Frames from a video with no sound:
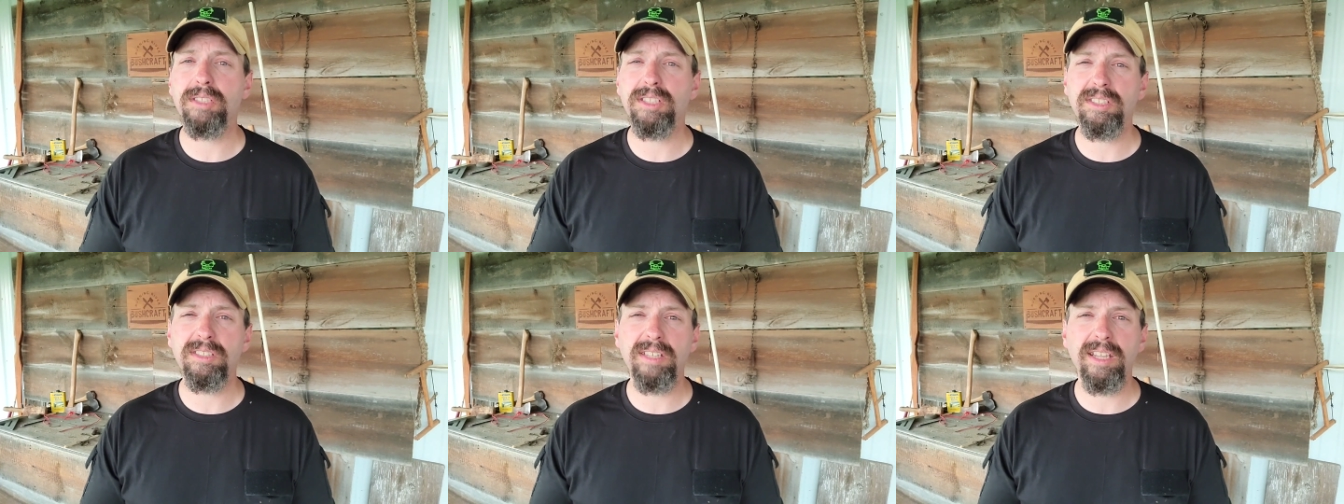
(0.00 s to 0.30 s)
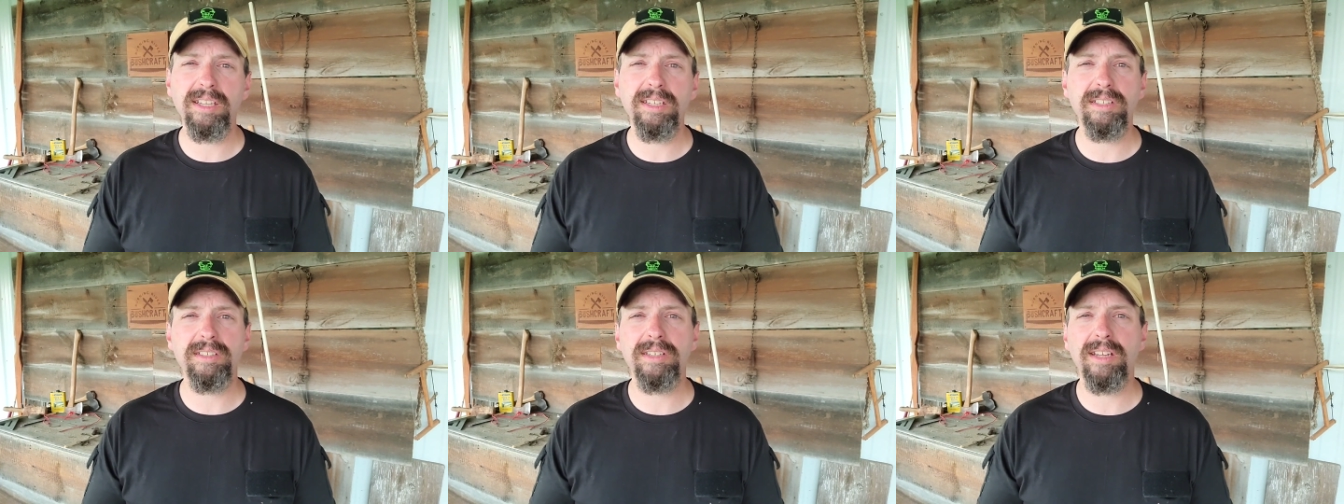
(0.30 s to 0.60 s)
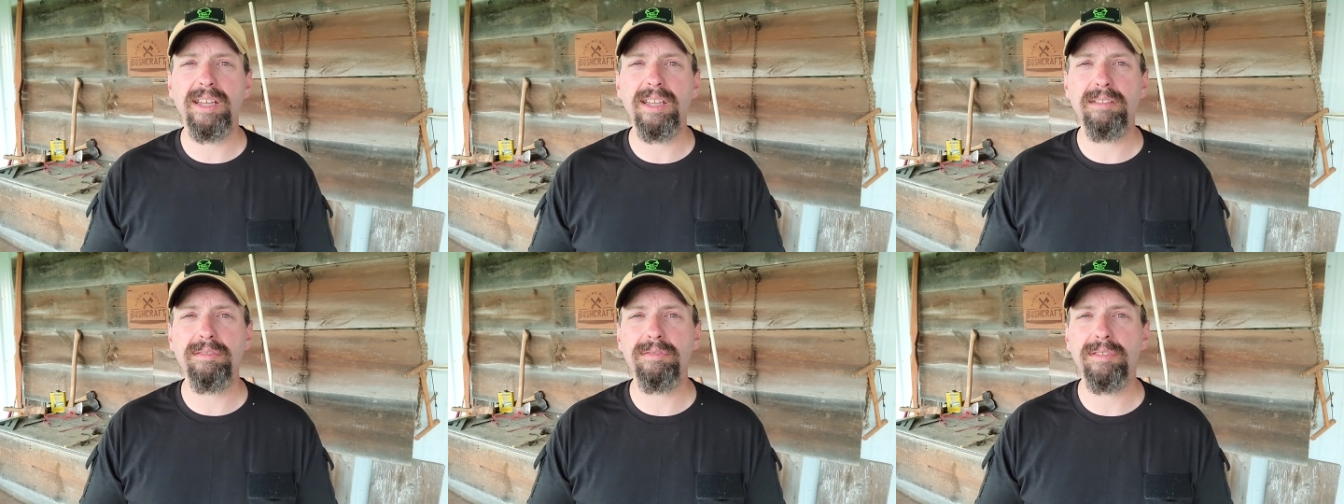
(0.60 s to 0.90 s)
Just take your
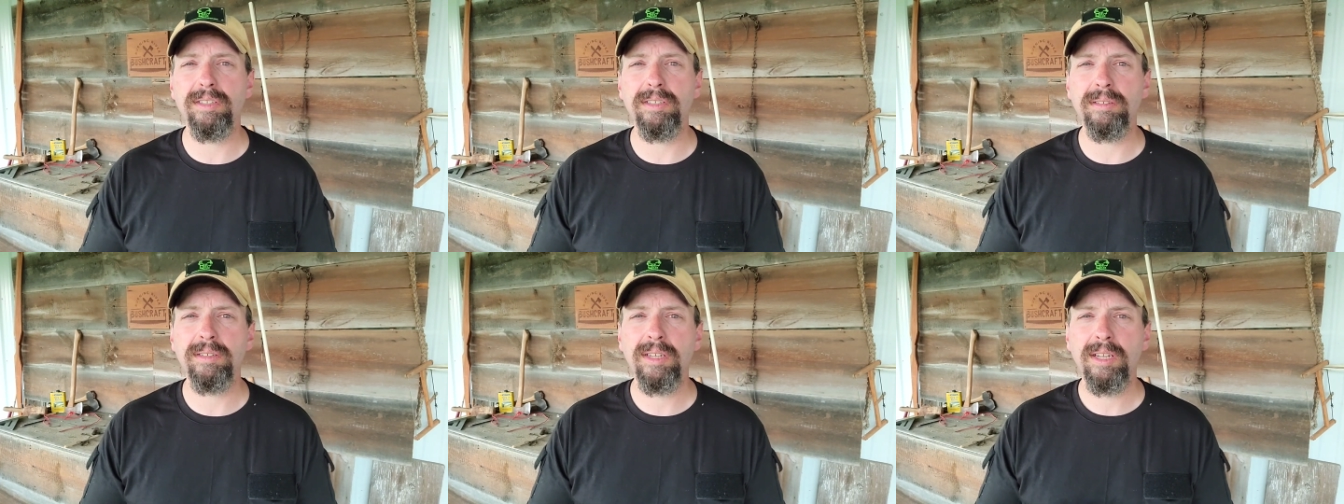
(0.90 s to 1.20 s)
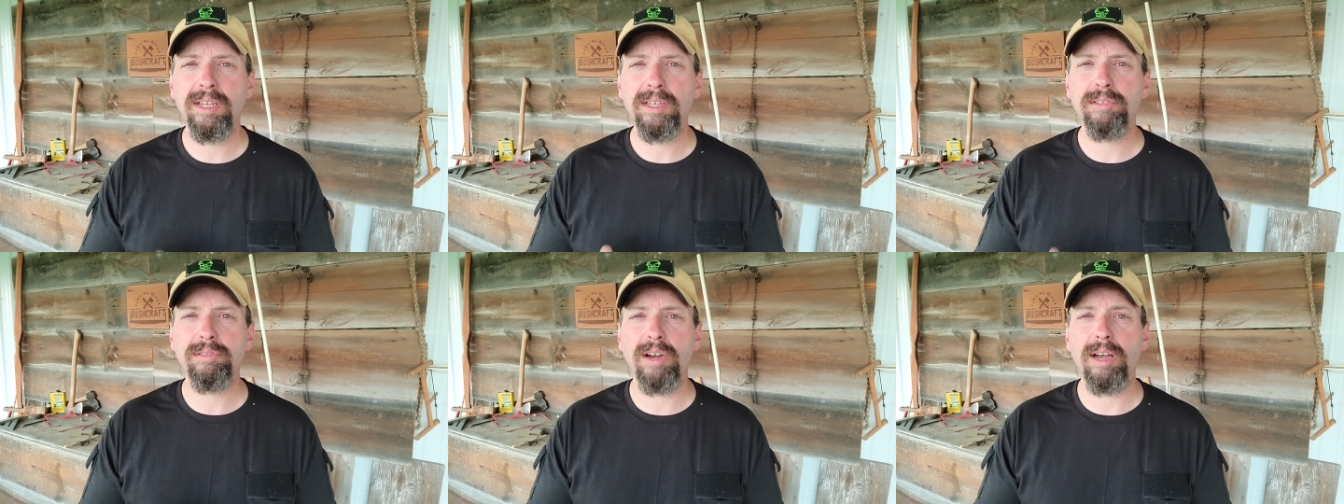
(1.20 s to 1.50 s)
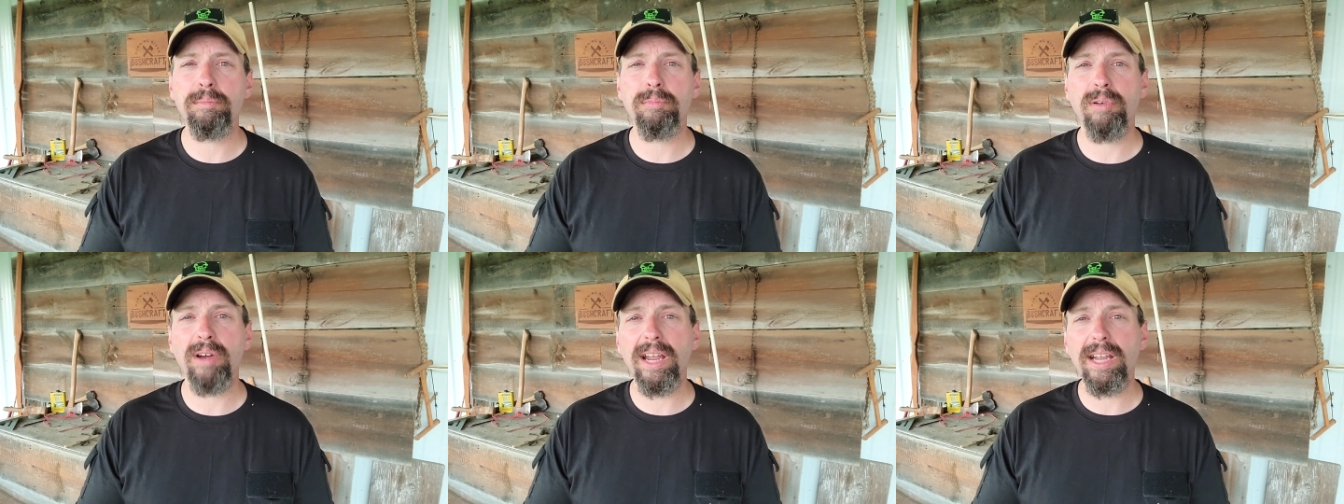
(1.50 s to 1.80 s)
knife and
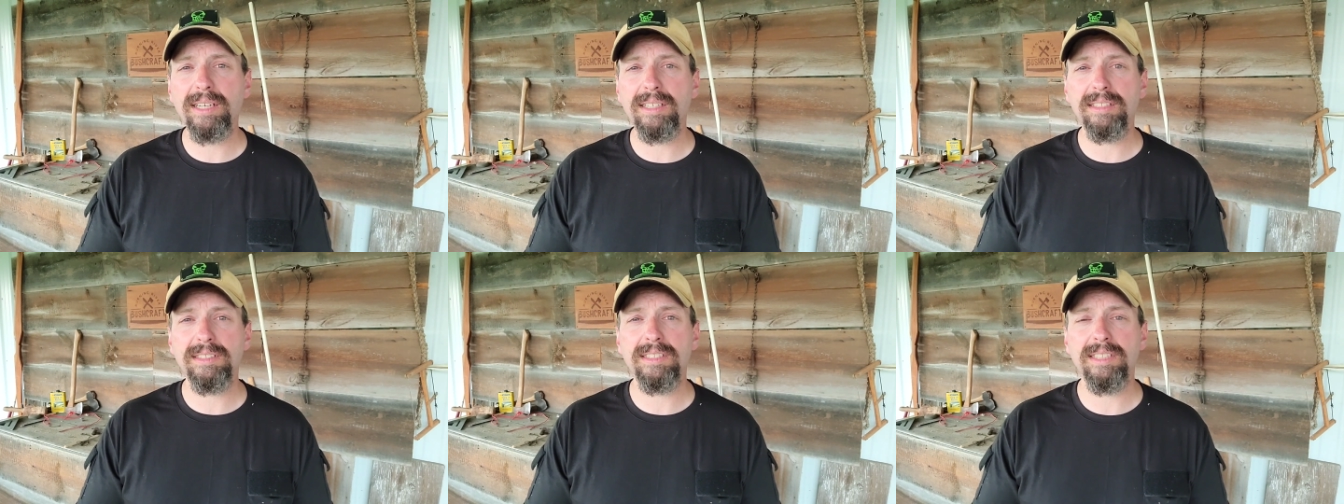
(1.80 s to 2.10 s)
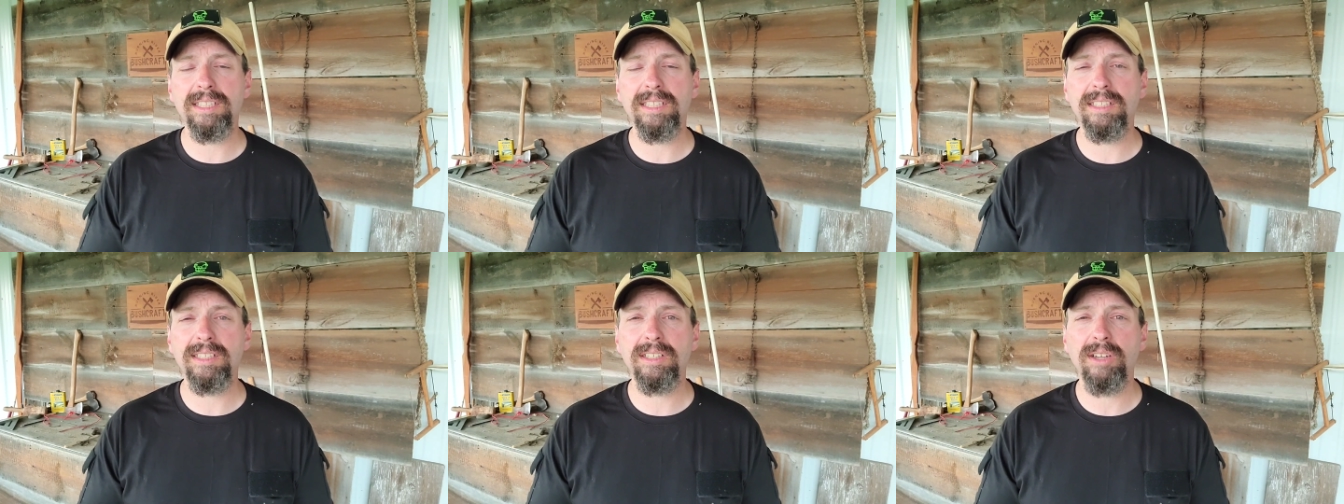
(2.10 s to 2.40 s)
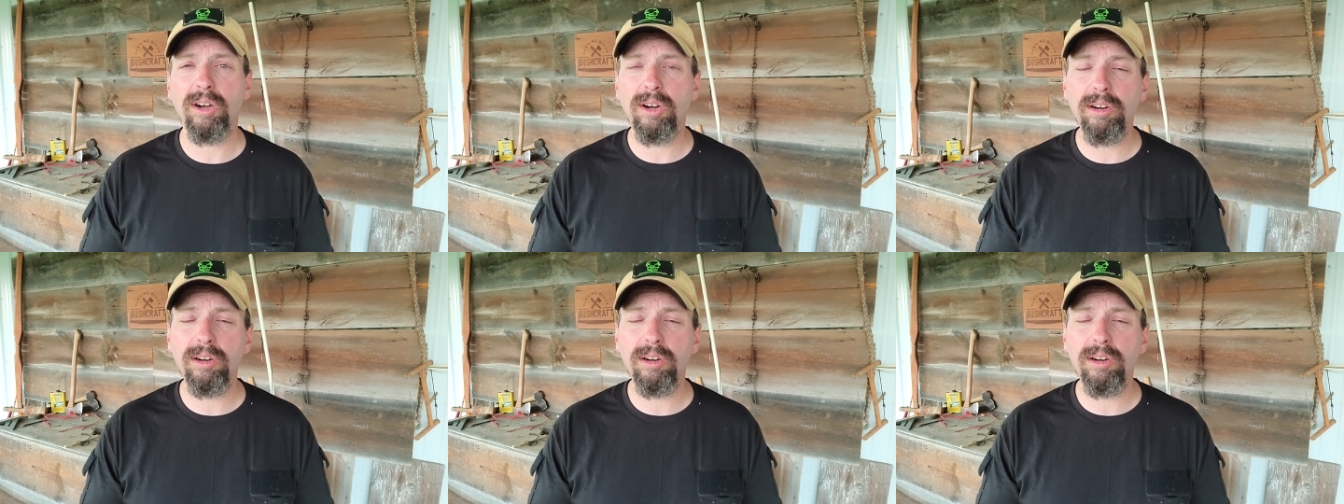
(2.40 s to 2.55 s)
try practicing